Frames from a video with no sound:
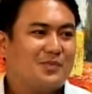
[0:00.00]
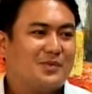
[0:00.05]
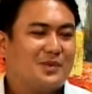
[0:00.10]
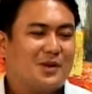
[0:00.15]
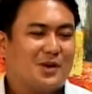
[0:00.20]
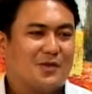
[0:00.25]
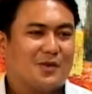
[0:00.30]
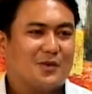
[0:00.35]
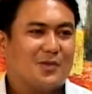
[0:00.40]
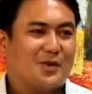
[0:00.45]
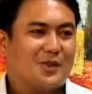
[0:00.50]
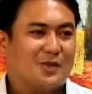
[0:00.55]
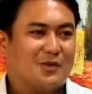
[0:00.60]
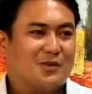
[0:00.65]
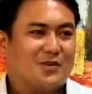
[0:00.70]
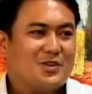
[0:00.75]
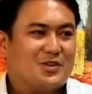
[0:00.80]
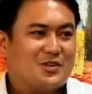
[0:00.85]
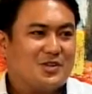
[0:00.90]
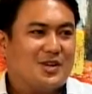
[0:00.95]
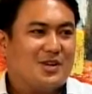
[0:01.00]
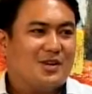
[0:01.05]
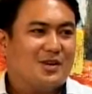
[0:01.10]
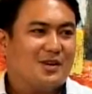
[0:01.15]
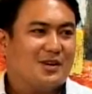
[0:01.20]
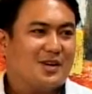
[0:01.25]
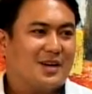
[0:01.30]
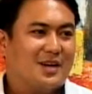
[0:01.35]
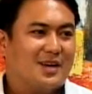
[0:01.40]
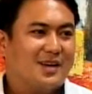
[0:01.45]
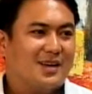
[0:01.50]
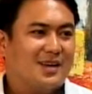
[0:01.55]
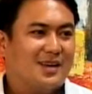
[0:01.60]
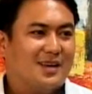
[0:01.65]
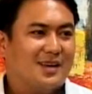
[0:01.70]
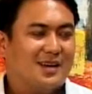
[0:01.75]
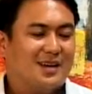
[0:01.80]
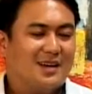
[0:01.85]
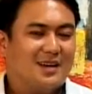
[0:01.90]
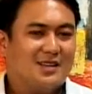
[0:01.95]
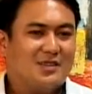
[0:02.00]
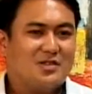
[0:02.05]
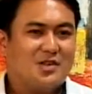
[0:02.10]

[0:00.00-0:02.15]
government official or any uh,